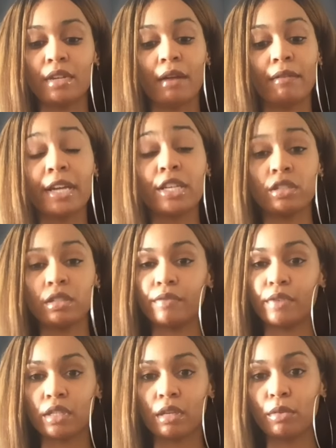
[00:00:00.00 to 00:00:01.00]
direction
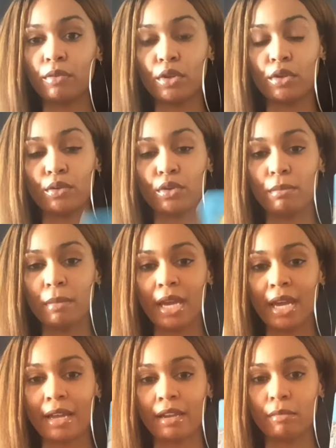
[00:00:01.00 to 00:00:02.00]
for some of you you may
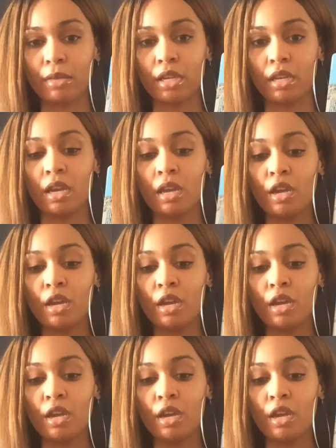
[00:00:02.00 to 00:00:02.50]
kind of be